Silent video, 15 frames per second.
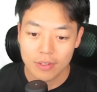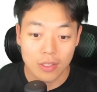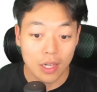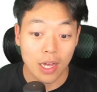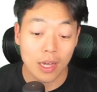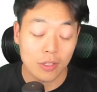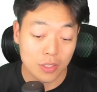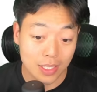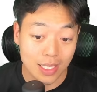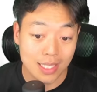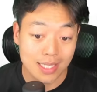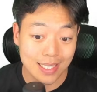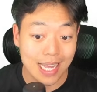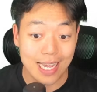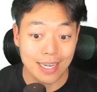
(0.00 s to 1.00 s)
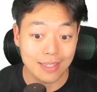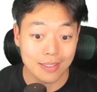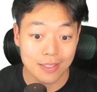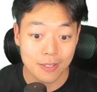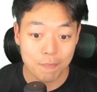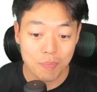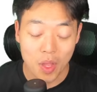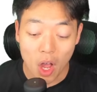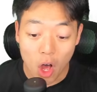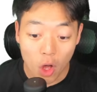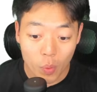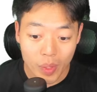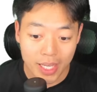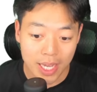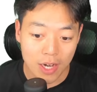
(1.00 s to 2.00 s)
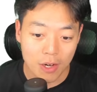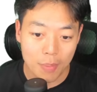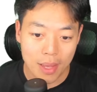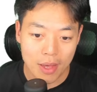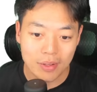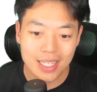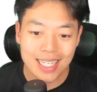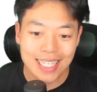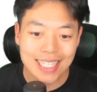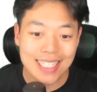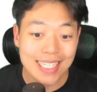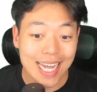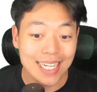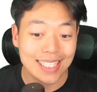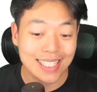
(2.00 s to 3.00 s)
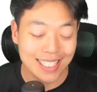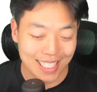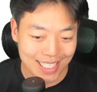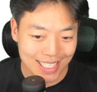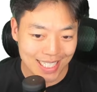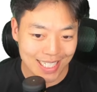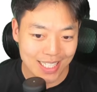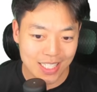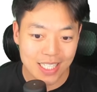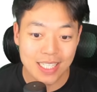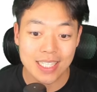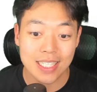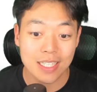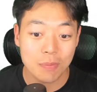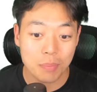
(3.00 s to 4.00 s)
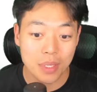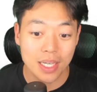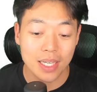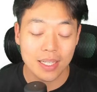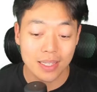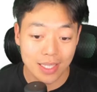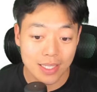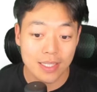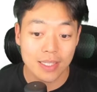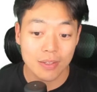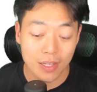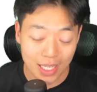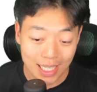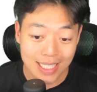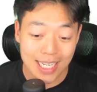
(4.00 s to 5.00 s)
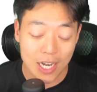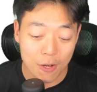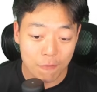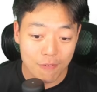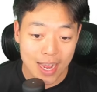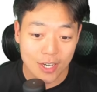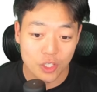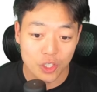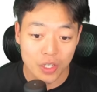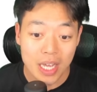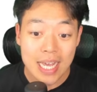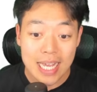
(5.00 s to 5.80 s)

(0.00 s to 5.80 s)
to the signs. All we care about is that distance because it could be this entire fraction